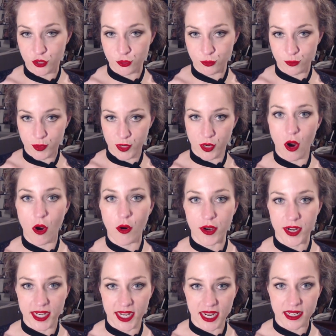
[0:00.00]
to
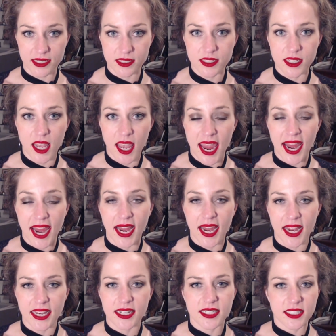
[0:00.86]
minorities
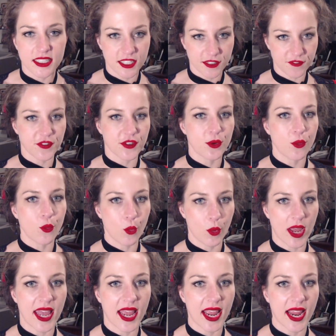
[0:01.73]
in a different
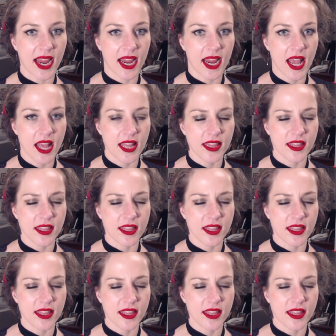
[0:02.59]
way